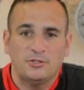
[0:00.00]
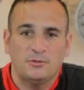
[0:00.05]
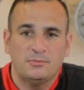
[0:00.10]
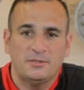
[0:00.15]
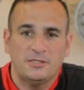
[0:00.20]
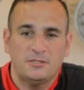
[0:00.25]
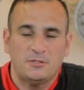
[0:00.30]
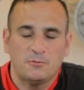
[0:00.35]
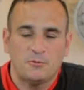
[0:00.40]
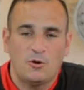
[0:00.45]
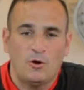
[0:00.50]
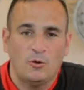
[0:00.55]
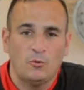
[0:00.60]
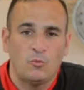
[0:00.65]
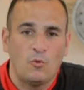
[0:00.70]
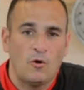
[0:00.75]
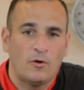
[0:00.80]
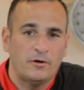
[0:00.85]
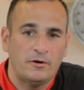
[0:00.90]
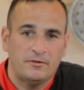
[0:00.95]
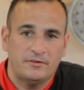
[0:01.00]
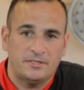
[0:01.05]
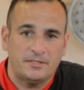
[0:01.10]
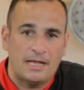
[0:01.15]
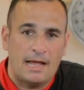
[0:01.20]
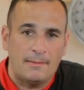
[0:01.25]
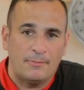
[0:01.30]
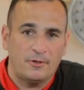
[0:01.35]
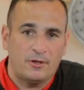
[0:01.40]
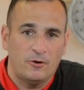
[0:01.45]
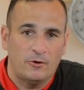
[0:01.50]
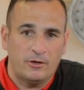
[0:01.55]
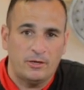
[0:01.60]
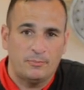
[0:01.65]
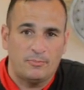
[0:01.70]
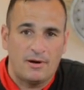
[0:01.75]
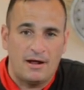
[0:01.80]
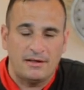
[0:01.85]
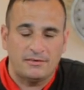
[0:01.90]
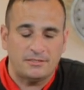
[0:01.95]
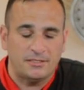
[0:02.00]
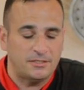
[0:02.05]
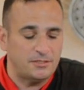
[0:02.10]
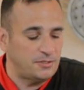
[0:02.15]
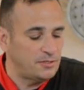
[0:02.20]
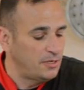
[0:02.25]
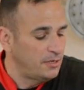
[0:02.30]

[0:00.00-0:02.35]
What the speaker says: them into some cold water to stop the cooking process.